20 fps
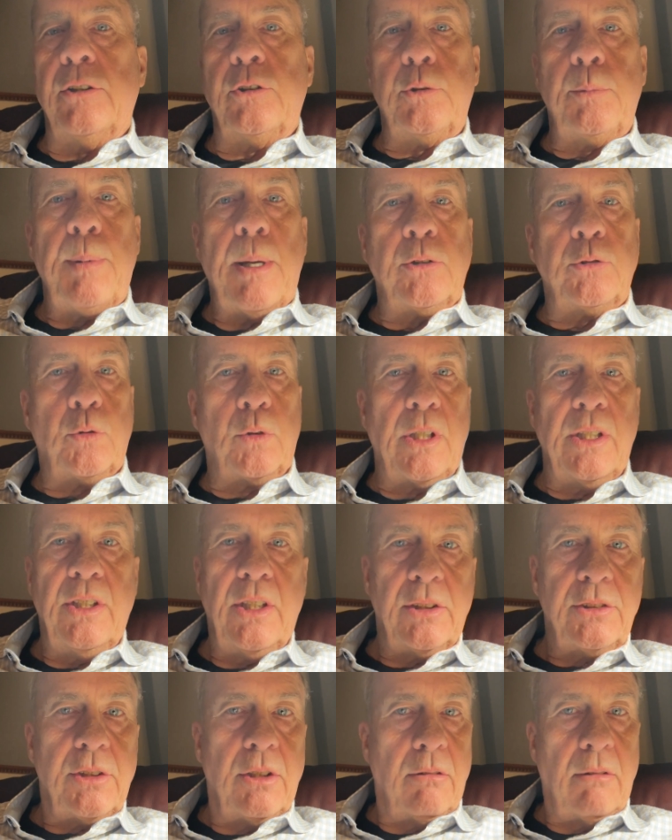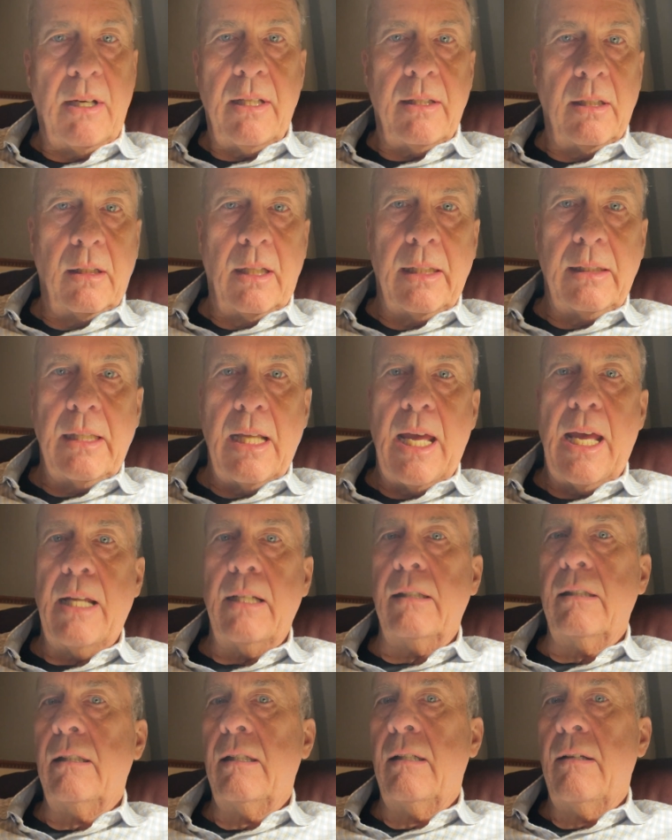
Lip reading: special condition or anything like that.